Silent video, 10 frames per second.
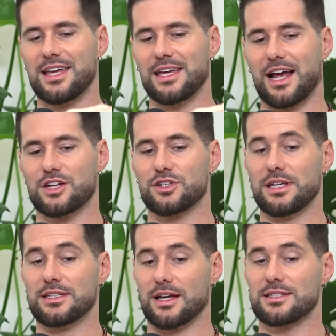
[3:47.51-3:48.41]
It
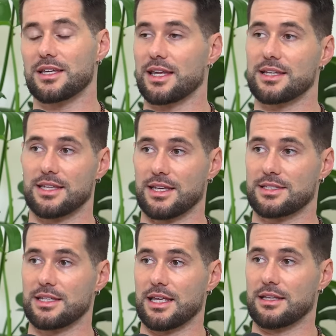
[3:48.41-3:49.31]
actually doesn't
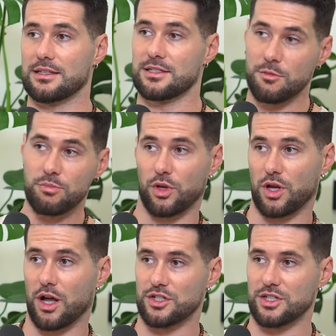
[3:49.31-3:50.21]
exist in simple
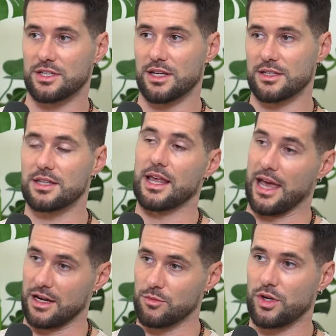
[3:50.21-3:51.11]
consciousness, in the
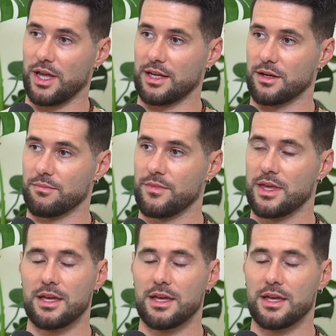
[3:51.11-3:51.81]
animal kingdom,